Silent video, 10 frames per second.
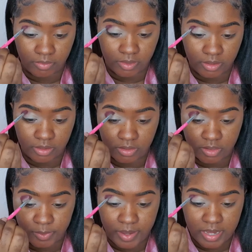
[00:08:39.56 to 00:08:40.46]
I'm
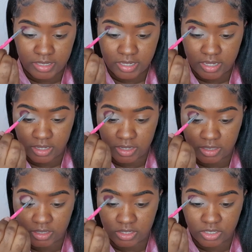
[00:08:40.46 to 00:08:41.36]
just patting
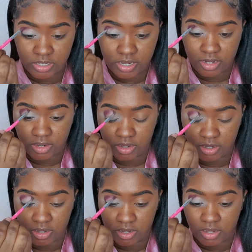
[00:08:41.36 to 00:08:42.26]
the shade
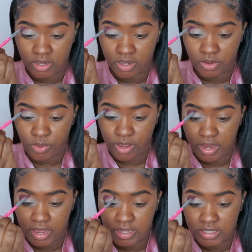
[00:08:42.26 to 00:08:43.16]

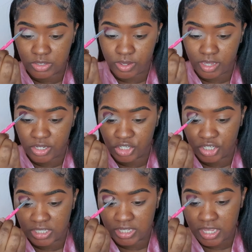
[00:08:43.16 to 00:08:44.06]
going into a
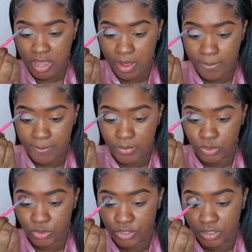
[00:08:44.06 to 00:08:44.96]
C
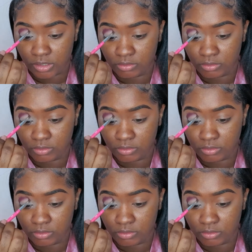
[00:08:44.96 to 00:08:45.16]
motion.